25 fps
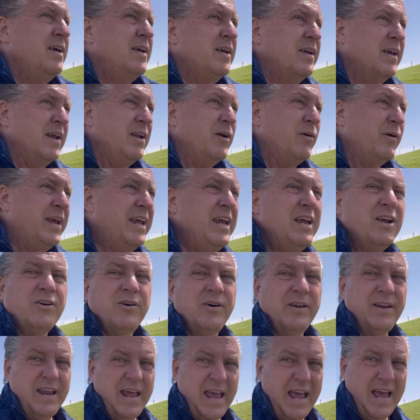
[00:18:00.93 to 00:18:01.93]
you know, he
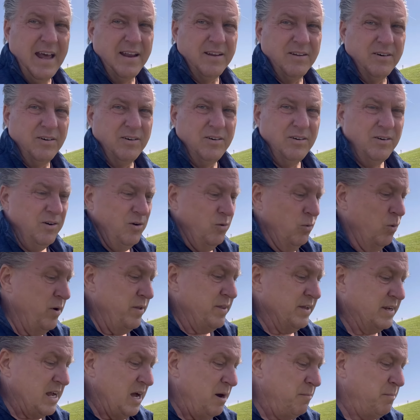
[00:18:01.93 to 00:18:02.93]
couldn't handle where
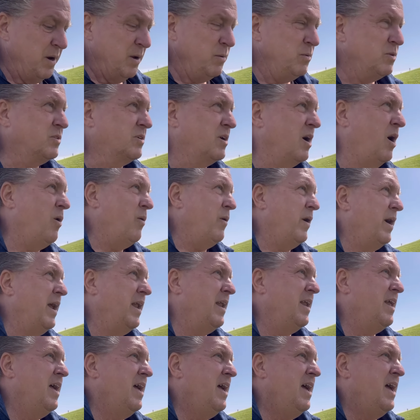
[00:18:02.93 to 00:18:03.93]
the company was
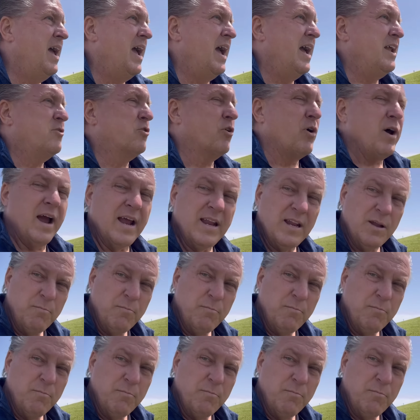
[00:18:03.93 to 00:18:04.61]
going and trying to